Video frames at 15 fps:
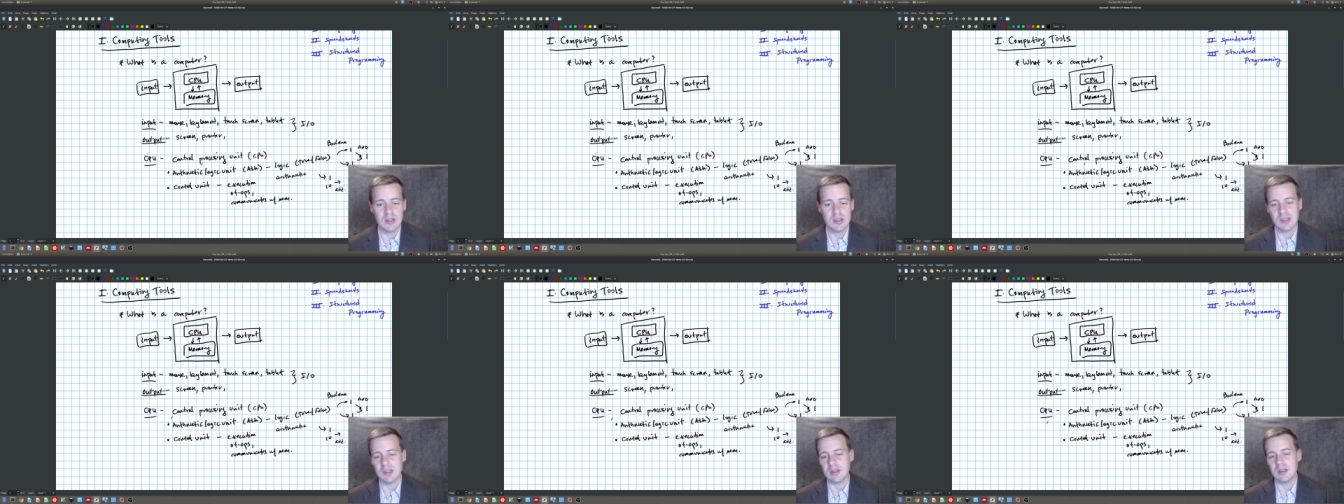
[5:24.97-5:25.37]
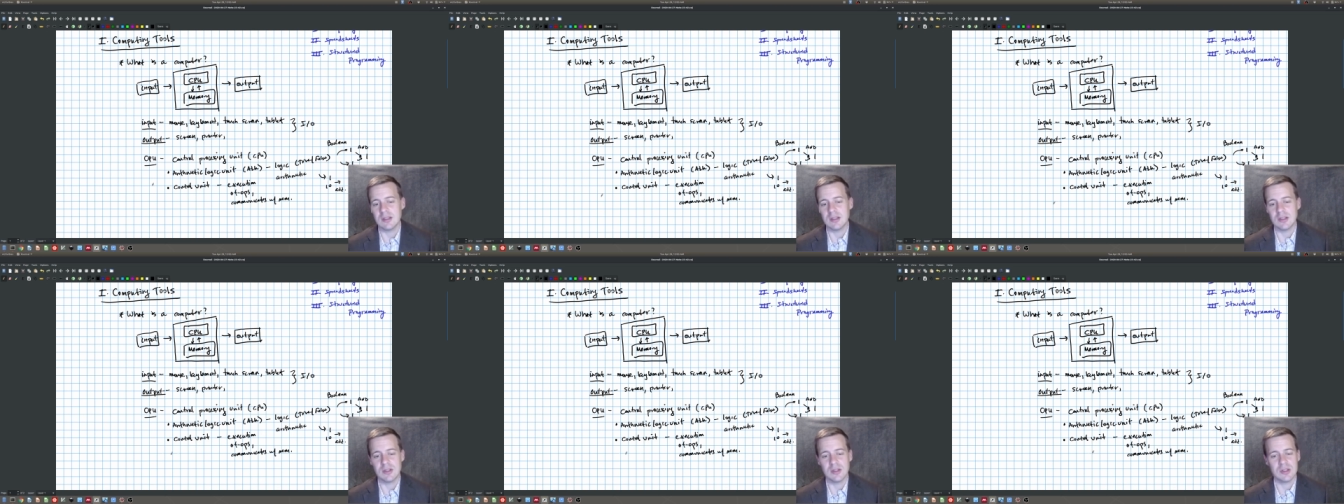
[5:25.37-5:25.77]
So this is
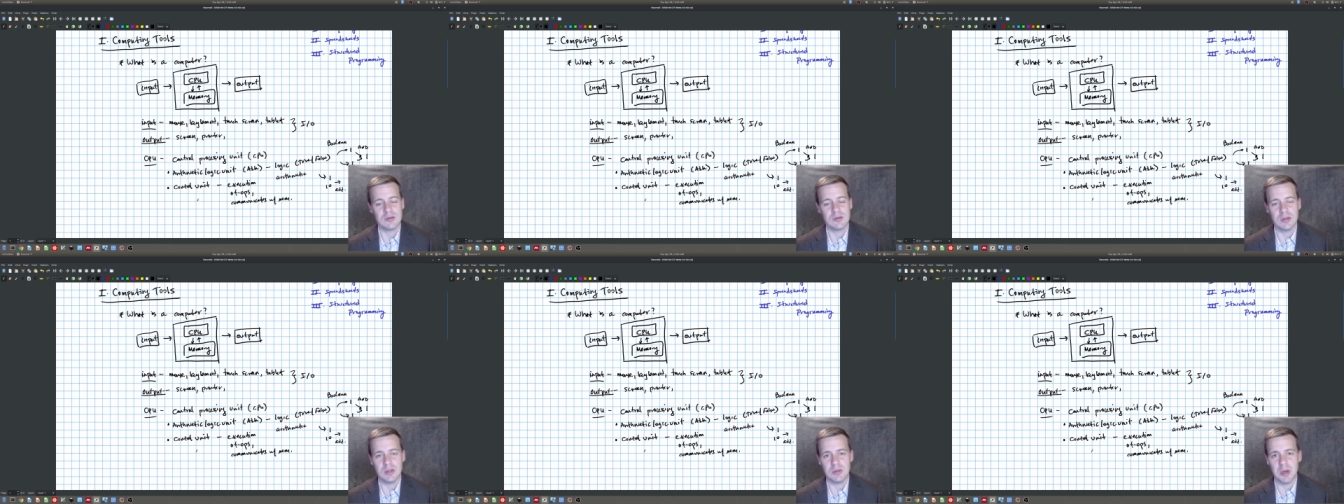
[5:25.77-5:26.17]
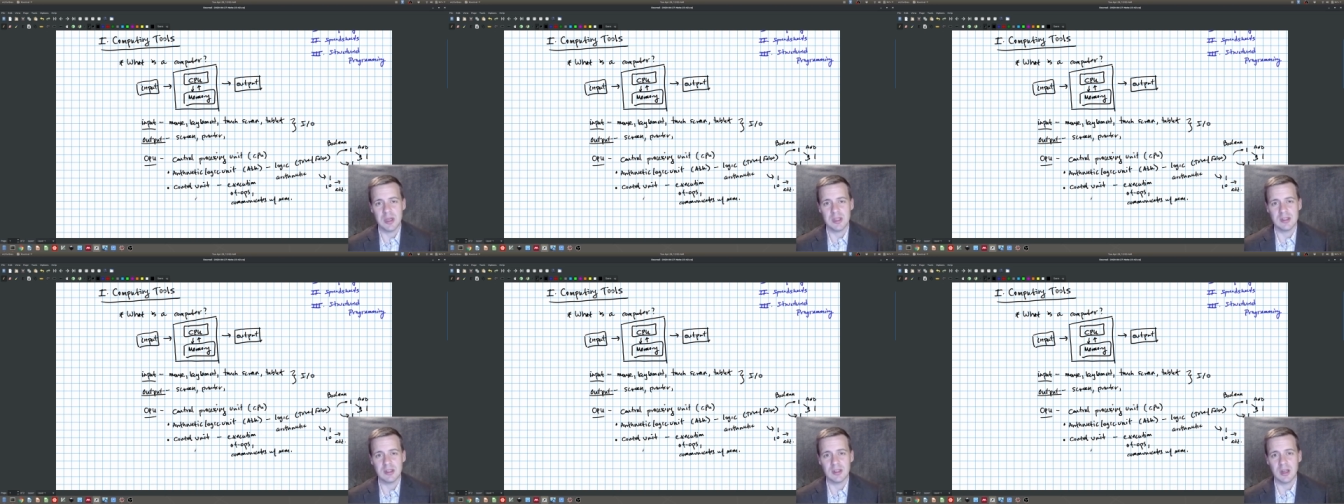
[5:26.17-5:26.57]
just really
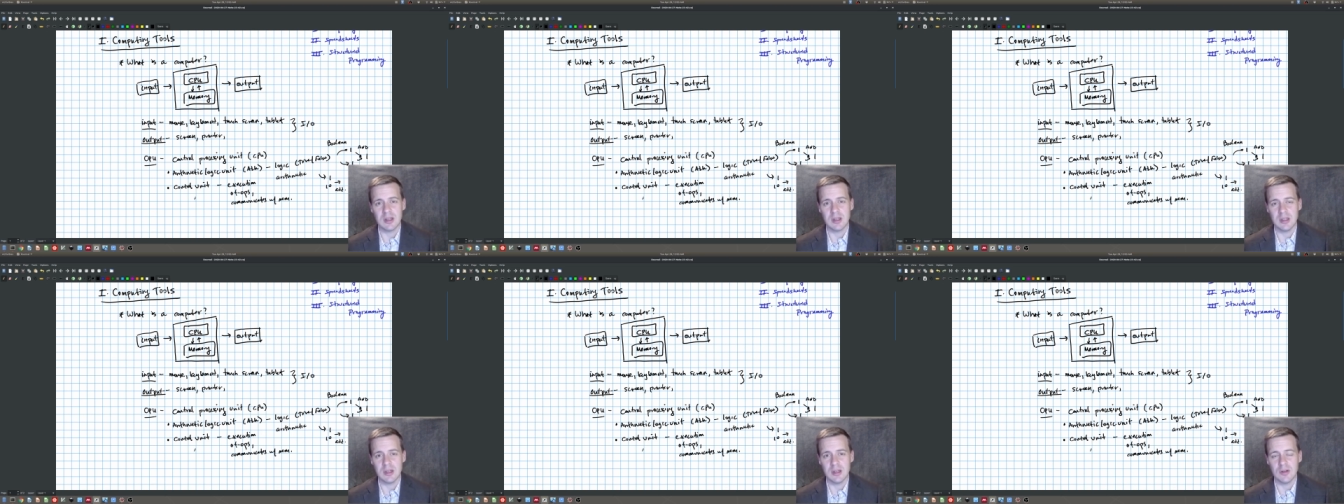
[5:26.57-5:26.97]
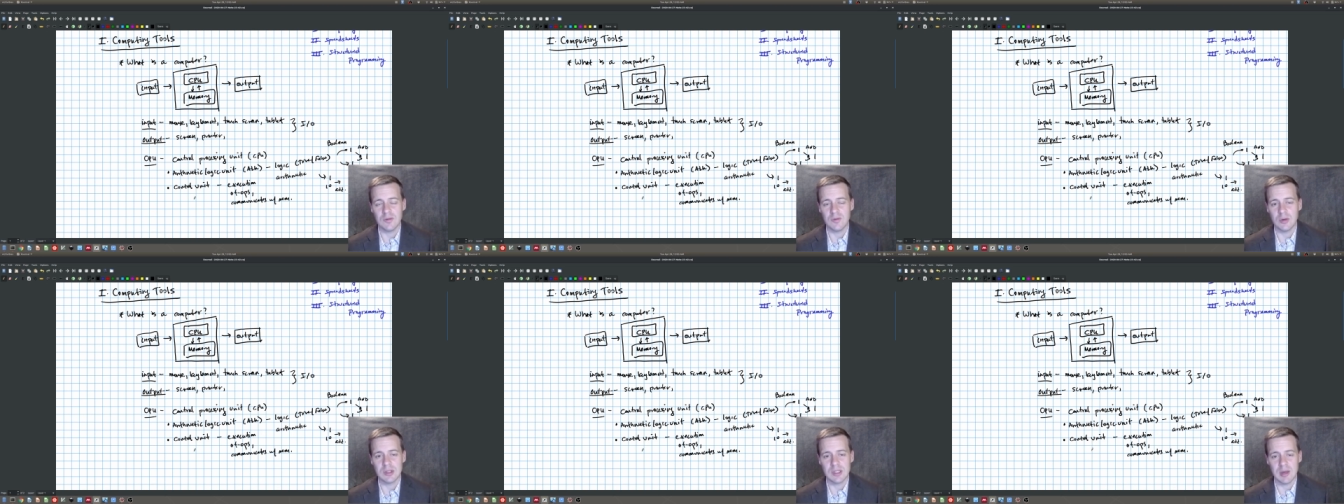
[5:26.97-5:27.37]
basic idea of
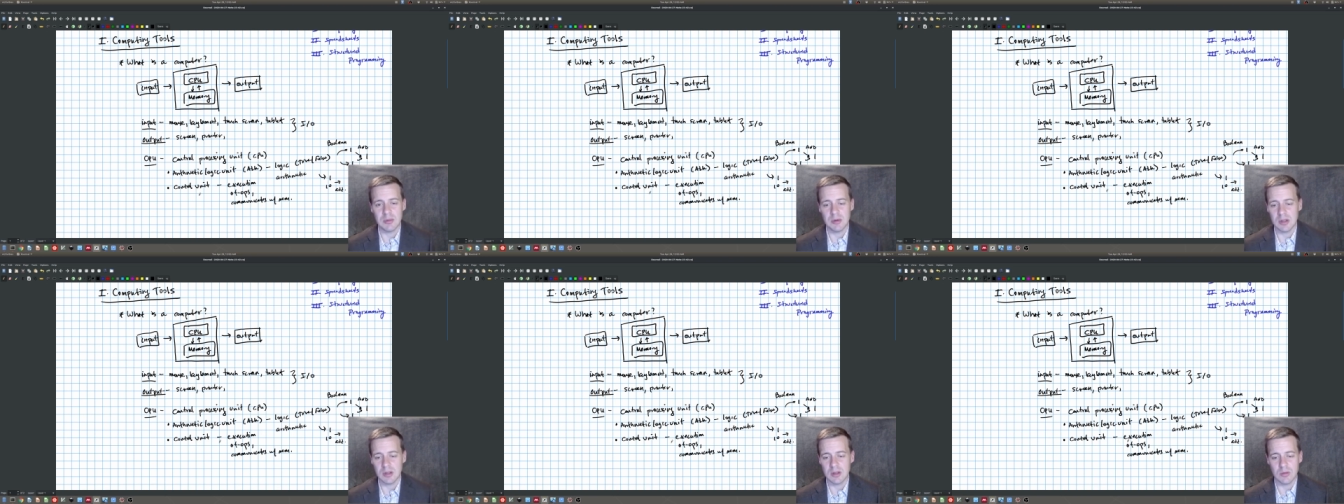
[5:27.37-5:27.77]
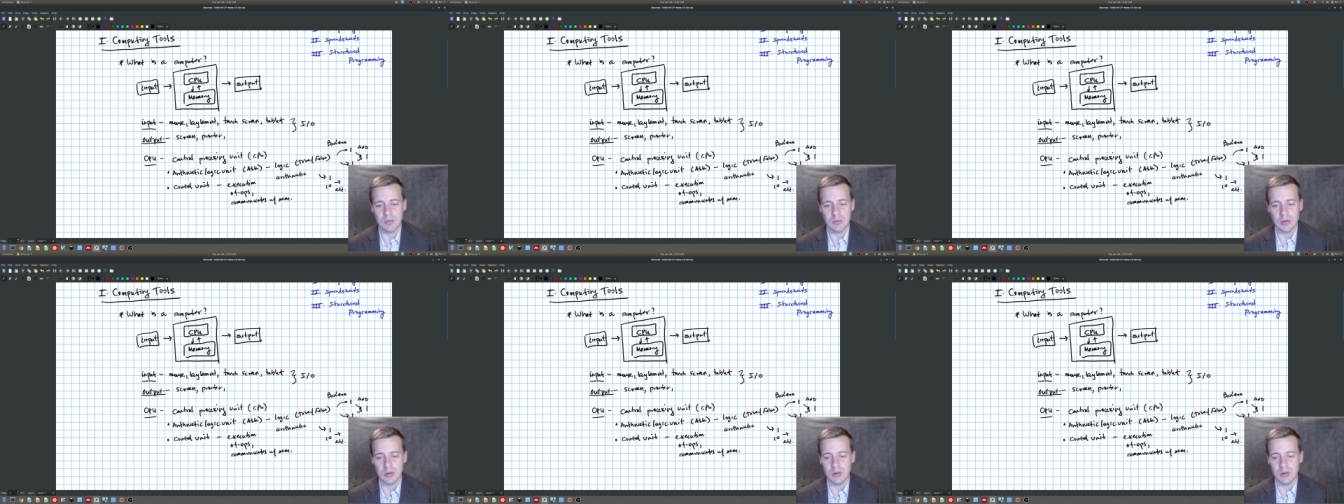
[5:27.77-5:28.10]
what's happening in a computer,